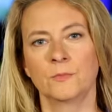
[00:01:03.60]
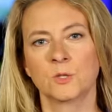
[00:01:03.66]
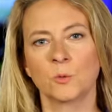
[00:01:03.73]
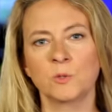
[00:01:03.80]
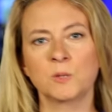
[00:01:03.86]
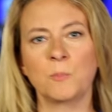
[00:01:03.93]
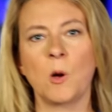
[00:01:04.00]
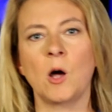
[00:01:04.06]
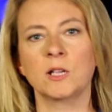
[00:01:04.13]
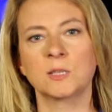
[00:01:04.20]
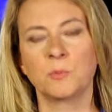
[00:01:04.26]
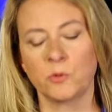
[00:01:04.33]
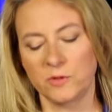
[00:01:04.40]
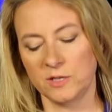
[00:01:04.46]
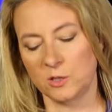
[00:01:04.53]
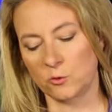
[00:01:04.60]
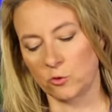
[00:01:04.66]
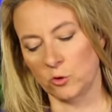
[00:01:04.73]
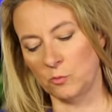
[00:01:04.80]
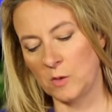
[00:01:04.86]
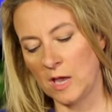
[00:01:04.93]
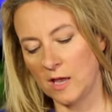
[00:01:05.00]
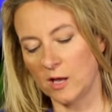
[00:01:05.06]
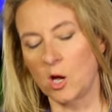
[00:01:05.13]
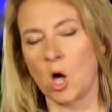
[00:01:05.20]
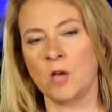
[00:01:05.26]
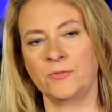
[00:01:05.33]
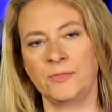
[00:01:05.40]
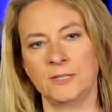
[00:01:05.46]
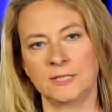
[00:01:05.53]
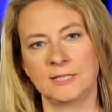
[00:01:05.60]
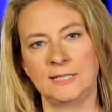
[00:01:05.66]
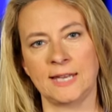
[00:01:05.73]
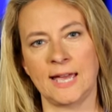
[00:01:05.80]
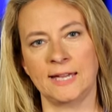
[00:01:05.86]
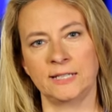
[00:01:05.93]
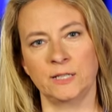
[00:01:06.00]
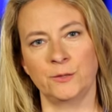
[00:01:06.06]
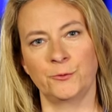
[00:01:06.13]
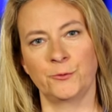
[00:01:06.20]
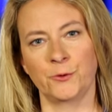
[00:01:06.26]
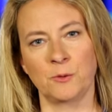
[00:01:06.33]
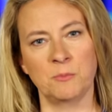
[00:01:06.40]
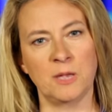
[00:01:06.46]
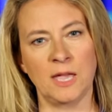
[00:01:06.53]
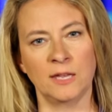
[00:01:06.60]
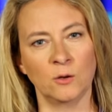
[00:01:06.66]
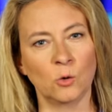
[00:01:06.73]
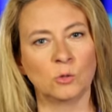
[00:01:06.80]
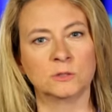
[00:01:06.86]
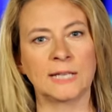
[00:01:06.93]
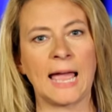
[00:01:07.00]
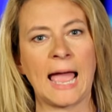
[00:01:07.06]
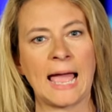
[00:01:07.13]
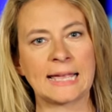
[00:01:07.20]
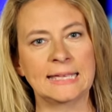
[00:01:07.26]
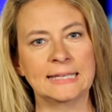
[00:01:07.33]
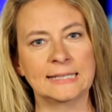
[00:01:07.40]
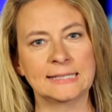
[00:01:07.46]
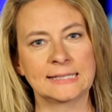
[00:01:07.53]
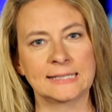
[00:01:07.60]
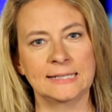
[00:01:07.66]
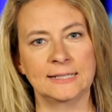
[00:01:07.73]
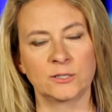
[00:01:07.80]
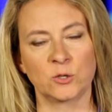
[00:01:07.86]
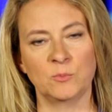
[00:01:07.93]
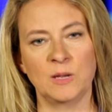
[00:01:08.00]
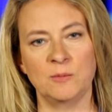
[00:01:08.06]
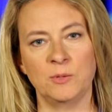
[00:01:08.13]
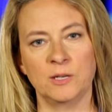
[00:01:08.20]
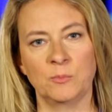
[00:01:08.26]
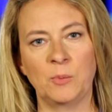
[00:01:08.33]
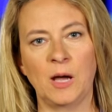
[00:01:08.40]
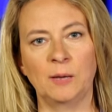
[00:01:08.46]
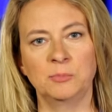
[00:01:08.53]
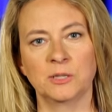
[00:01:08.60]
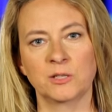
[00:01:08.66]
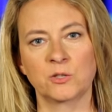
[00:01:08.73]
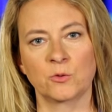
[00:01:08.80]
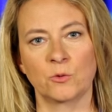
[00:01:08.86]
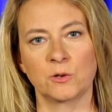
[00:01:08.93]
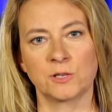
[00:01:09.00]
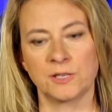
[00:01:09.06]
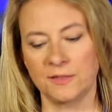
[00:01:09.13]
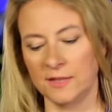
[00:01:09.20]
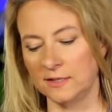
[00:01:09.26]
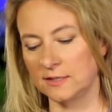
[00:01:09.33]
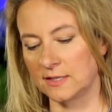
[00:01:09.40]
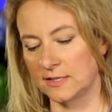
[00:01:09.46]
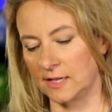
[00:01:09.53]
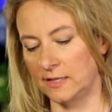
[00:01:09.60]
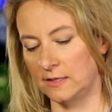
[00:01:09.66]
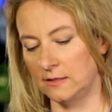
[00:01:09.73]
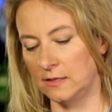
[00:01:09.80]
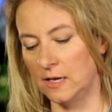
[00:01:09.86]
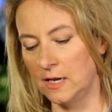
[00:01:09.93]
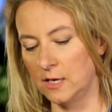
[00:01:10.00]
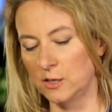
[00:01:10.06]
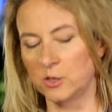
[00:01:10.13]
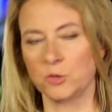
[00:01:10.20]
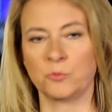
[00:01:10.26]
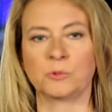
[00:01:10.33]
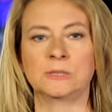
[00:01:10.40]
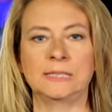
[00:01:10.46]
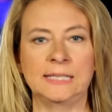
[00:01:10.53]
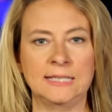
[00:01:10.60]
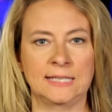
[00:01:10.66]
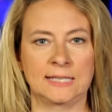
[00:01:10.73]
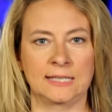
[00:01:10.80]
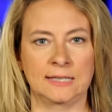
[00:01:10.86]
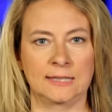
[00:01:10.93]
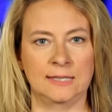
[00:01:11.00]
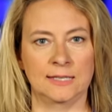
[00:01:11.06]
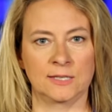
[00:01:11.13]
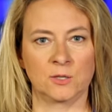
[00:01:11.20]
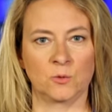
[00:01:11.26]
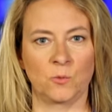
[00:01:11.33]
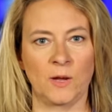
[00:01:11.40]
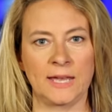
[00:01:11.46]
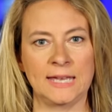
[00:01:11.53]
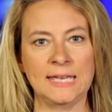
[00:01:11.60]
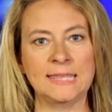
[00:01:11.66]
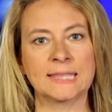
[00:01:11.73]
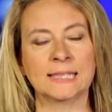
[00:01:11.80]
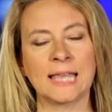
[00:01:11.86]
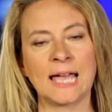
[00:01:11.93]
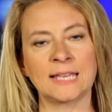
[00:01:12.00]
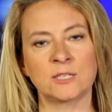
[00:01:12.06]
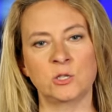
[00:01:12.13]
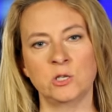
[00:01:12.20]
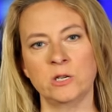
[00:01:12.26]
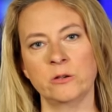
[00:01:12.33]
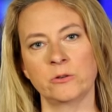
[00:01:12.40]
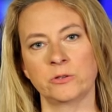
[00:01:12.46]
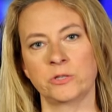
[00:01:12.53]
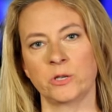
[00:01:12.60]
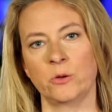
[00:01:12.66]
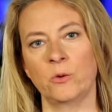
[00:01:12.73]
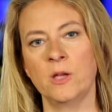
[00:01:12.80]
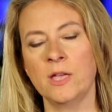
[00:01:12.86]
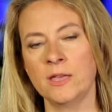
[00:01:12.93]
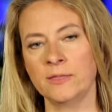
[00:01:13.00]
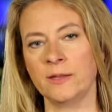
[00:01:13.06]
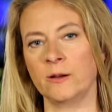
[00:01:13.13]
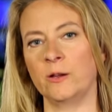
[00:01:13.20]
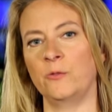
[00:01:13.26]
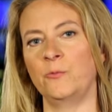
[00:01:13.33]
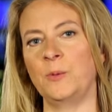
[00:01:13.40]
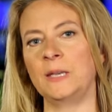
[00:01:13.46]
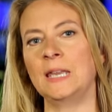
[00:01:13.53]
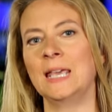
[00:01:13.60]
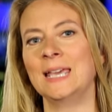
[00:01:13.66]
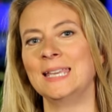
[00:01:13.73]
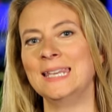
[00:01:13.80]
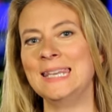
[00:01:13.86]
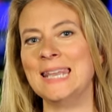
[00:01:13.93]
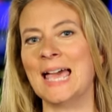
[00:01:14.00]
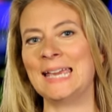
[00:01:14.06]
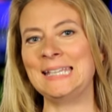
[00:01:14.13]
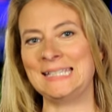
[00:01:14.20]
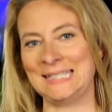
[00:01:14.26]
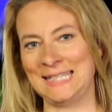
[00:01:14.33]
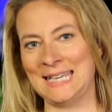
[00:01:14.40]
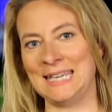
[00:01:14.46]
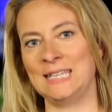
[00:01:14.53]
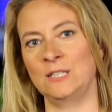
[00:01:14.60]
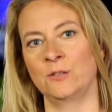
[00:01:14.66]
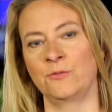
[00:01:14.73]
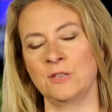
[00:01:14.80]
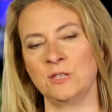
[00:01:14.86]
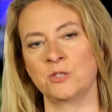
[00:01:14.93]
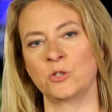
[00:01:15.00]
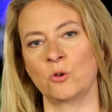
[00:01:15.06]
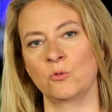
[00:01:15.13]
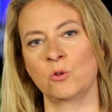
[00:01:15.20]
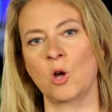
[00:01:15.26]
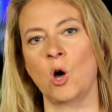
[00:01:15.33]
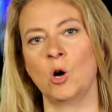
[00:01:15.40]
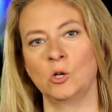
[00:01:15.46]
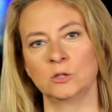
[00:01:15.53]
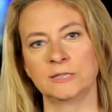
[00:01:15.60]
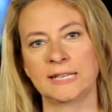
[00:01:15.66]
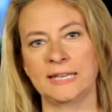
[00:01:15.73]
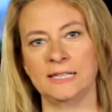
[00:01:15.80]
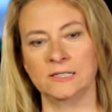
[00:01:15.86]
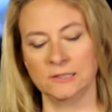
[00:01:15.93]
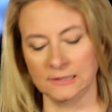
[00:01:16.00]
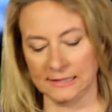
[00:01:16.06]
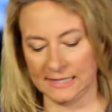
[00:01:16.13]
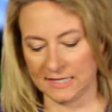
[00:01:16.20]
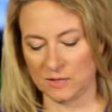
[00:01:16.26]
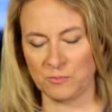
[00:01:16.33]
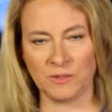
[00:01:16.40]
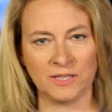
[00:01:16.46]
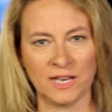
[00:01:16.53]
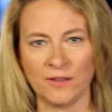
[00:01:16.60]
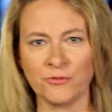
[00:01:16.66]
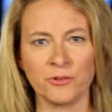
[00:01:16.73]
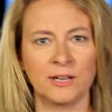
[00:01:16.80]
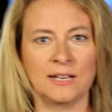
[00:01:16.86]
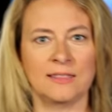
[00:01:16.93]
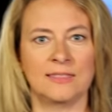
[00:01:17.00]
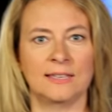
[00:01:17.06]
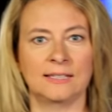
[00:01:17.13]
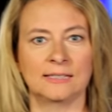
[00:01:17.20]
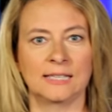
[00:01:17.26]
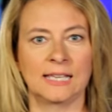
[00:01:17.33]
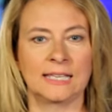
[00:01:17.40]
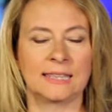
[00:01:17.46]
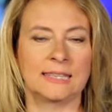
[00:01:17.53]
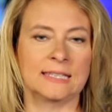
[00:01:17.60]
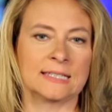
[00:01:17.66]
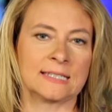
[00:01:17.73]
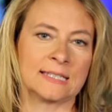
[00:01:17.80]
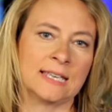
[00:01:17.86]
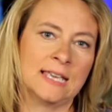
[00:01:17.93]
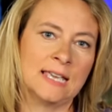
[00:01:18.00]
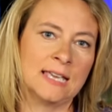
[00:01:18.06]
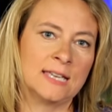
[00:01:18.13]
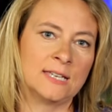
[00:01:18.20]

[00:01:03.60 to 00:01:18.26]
So it's possible this group got this data from an old hacking incident or maybe a public source and then decided to release it this way. In the last year or so, there have been nineteen of these so-called kill lists, but never anything like this.